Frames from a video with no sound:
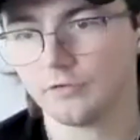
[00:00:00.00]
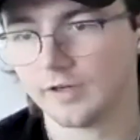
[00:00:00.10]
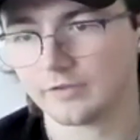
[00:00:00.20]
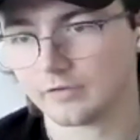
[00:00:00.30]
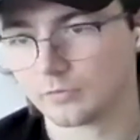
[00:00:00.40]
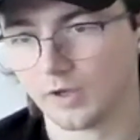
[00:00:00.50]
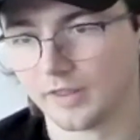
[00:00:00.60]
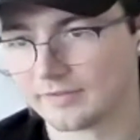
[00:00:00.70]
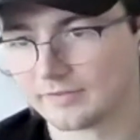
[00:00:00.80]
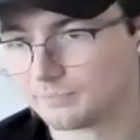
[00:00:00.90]
reasons why
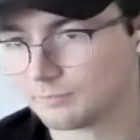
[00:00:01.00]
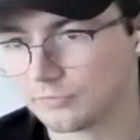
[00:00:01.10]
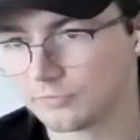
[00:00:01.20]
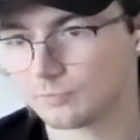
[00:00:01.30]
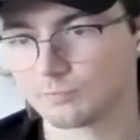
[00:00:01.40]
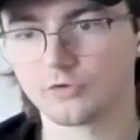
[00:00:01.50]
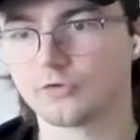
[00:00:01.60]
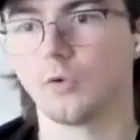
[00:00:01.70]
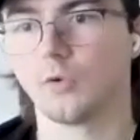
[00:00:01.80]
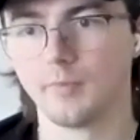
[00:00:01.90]
that's
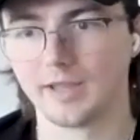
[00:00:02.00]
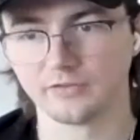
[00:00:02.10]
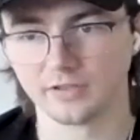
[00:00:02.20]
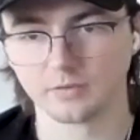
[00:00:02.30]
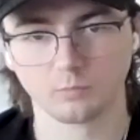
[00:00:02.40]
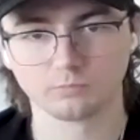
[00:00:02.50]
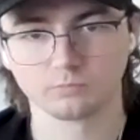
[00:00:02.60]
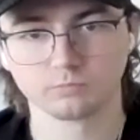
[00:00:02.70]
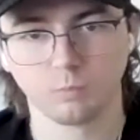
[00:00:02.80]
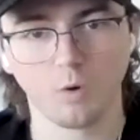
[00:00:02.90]
so magic.
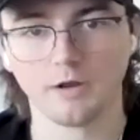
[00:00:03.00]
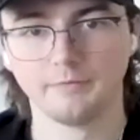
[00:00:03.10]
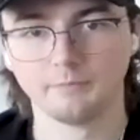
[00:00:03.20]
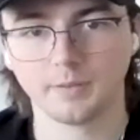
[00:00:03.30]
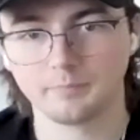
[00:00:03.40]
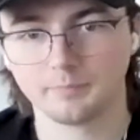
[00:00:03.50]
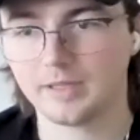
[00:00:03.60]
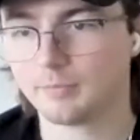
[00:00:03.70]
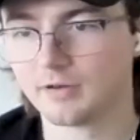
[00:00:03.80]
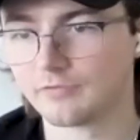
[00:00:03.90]
One,
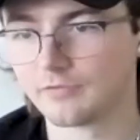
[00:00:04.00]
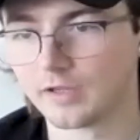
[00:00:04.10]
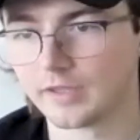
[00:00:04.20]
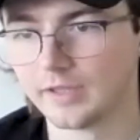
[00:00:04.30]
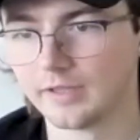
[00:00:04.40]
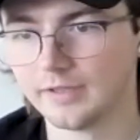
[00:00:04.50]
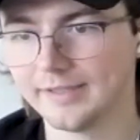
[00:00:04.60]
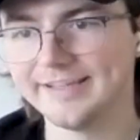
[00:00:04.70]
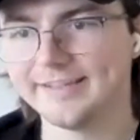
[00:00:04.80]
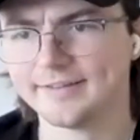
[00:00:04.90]
people are fucking
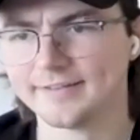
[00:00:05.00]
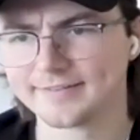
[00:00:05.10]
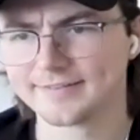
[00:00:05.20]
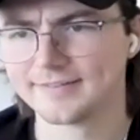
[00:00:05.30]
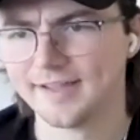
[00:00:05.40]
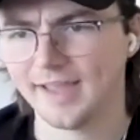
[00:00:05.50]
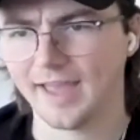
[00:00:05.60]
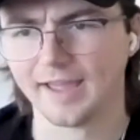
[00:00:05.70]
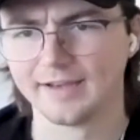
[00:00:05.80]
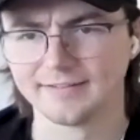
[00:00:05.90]
idiots
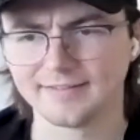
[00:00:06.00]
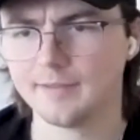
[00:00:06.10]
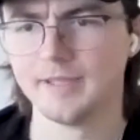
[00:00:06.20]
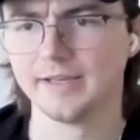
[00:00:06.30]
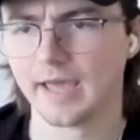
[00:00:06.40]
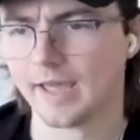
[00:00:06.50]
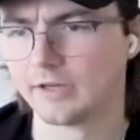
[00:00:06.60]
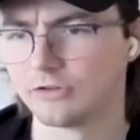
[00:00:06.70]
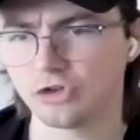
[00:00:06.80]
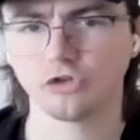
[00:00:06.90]
and timid
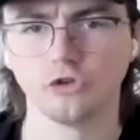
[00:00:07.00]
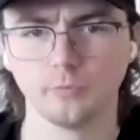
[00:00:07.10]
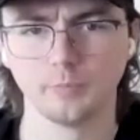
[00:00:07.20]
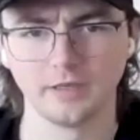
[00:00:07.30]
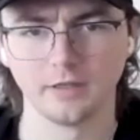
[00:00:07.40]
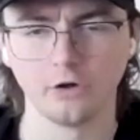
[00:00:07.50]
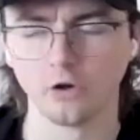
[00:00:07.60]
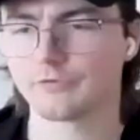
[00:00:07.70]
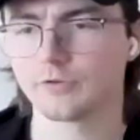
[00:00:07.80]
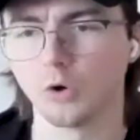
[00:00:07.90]
and stupid and
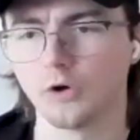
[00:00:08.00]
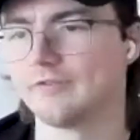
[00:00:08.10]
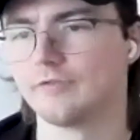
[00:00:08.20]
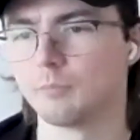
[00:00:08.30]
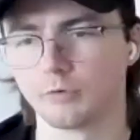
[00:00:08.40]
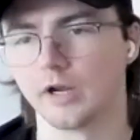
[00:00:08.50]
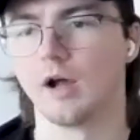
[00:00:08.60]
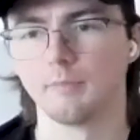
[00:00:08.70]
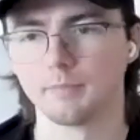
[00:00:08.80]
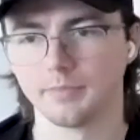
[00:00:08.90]
often won't even bring
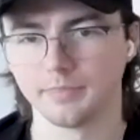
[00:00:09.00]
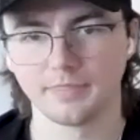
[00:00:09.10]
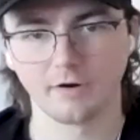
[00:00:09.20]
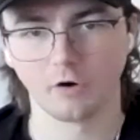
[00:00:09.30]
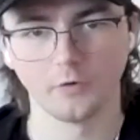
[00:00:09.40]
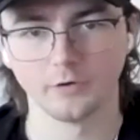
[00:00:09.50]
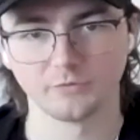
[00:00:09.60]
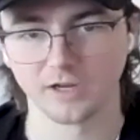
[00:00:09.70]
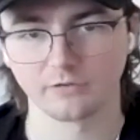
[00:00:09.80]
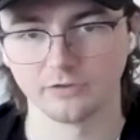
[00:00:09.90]
up their own
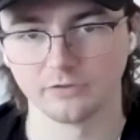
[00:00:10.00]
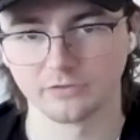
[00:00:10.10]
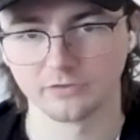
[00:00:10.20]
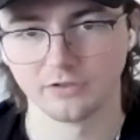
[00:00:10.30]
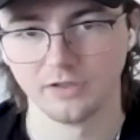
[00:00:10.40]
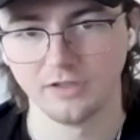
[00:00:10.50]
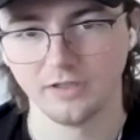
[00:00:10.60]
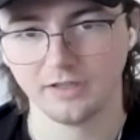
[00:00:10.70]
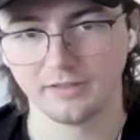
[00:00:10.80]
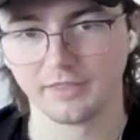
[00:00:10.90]
objections.
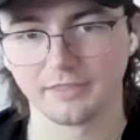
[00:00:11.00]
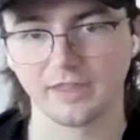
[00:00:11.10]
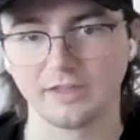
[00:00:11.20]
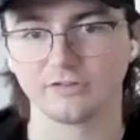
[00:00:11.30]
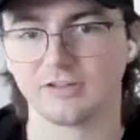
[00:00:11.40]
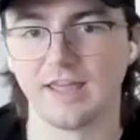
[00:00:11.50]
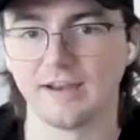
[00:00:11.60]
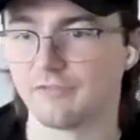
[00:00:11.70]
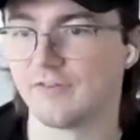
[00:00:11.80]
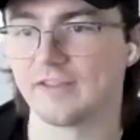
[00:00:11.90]
And they just
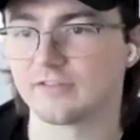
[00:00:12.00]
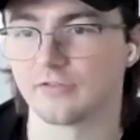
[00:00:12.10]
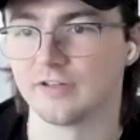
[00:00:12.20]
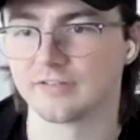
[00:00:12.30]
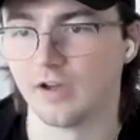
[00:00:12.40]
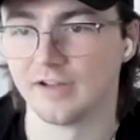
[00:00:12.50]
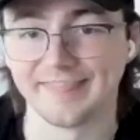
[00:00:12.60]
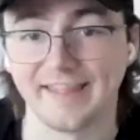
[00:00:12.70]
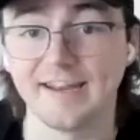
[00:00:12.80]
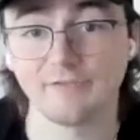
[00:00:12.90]
let it fester inside,
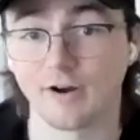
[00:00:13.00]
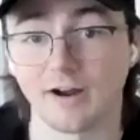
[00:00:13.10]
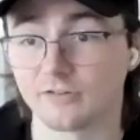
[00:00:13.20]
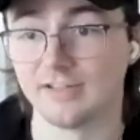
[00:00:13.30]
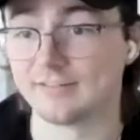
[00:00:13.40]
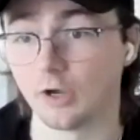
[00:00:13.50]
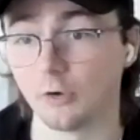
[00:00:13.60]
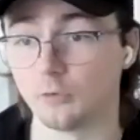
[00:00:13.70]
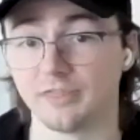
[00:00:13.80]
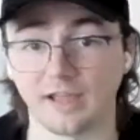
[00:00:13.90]
and they never actually tell
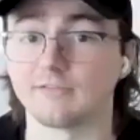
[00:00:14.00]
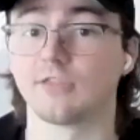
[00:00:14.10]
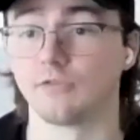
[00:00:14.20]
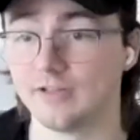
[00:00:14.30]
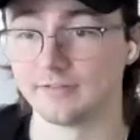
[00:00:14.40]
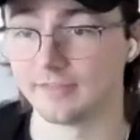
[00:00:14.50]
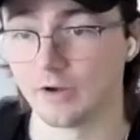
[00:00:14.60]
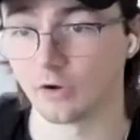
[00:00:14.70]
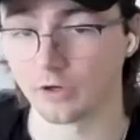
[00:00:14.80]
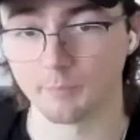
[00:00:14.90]
you that's the reason they're
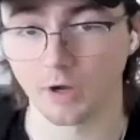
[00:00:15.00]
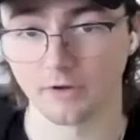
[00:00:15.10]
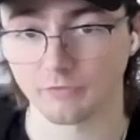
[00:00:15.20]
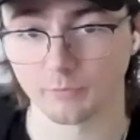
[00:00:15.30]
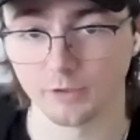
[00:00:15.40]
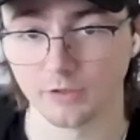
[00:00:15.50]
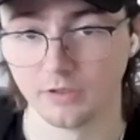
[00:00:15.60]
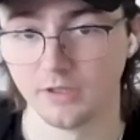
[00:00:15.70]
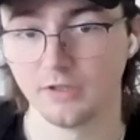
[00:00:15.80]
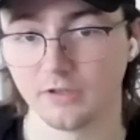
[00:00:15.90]
not going to buy from you,
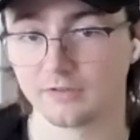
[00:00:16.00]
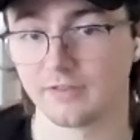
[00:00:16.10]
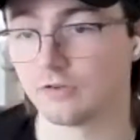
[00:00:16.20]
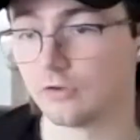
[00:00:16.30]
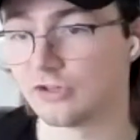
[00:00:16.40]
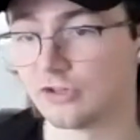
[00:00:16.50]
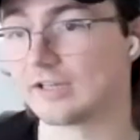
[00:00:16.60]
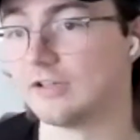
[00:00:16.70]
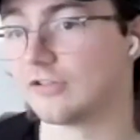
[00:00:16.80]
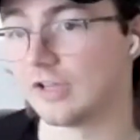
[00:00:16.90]
because they're too
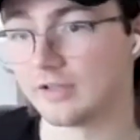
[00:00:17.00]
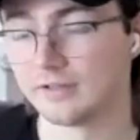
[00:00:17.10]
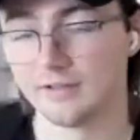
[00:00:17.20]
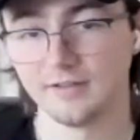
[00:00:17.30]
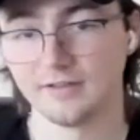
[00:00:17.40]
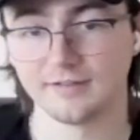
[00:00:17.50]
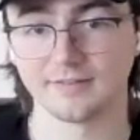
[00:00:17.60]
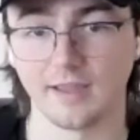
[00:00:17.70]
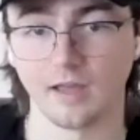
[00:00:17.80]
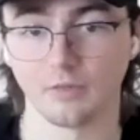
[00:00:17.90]
chicken shit to
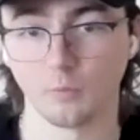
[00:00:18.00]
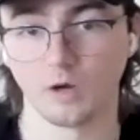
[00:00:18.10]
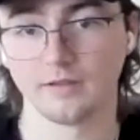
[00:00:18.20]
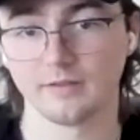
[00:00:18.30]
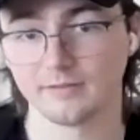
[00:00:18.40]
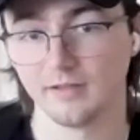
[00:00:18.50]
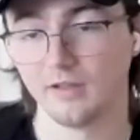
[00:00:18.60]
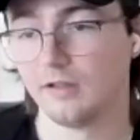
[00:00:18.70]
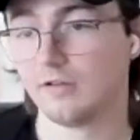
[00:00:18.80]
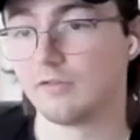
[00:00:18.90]
say otherwise.
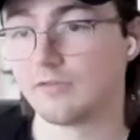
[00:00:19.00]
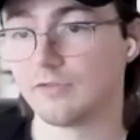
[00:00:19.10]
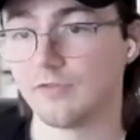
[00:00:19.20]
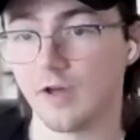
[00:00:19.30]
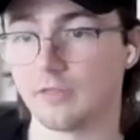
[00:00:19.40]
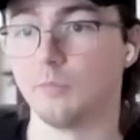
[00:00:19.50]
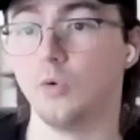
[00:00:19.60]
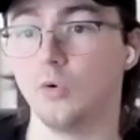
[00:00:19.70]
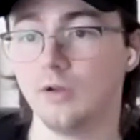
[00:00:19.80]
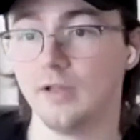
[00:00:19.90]

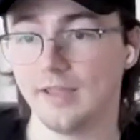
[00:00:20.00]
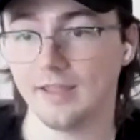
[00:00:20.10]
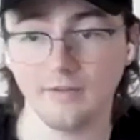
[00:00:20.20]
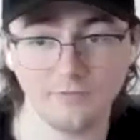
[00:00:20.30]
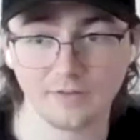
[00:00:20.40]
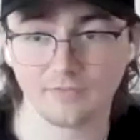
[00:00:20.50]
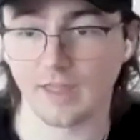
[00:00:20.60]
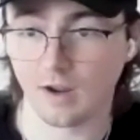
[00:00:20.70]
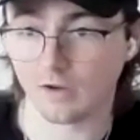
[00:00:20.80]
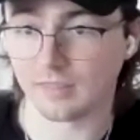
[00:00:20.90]
Furthermore, even if
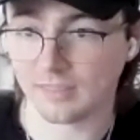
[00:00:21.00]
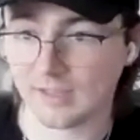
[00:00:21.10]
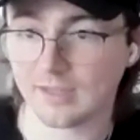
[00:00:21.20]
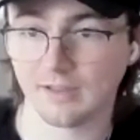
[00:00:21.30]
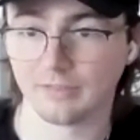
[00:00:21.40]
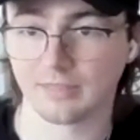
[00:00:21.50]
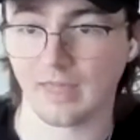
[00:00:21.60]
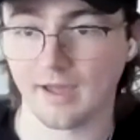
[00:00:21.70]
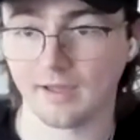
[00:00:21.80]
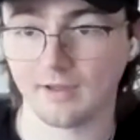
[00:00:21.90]
they aren't thinking of
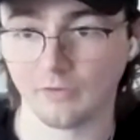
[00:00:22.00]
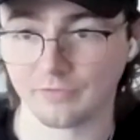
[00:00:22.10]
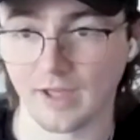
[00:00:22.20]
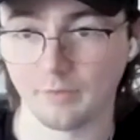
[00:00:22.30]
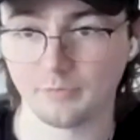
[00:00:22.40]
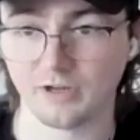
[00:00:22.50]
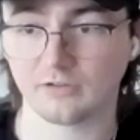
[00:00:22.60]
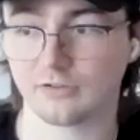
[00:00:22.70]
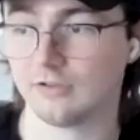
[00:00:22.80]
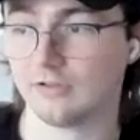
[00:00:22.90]
that
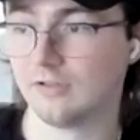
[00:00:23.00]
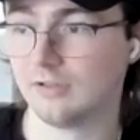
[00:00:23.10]
objection